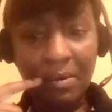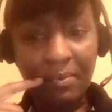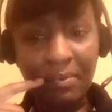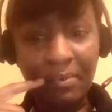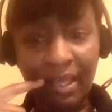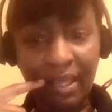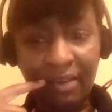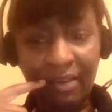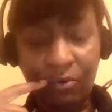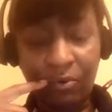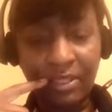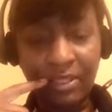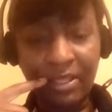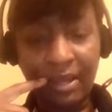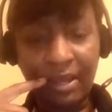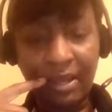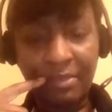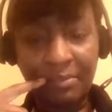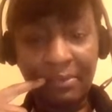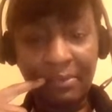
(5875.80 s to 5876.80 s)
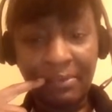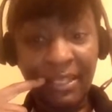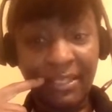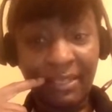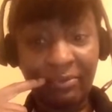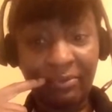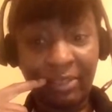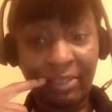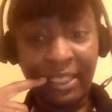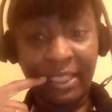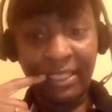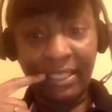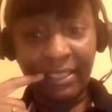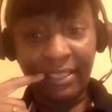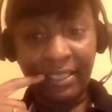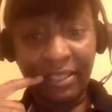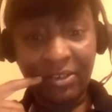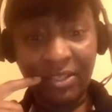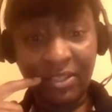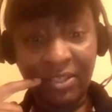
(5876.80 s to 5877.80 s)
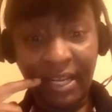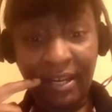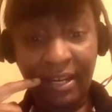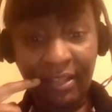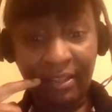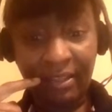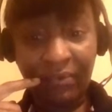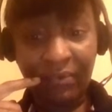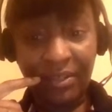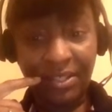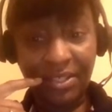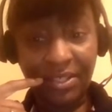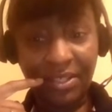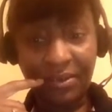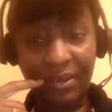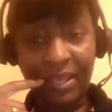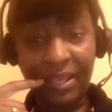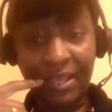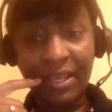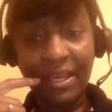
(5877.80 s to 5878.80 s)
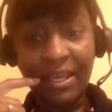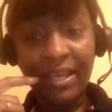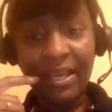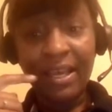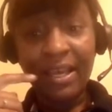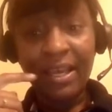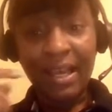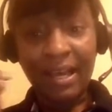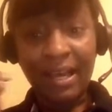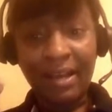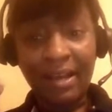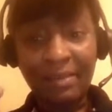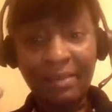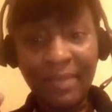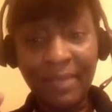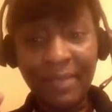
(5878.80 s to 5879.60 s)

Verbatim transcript: like four times because I really didn't understand it the first three. Well, um,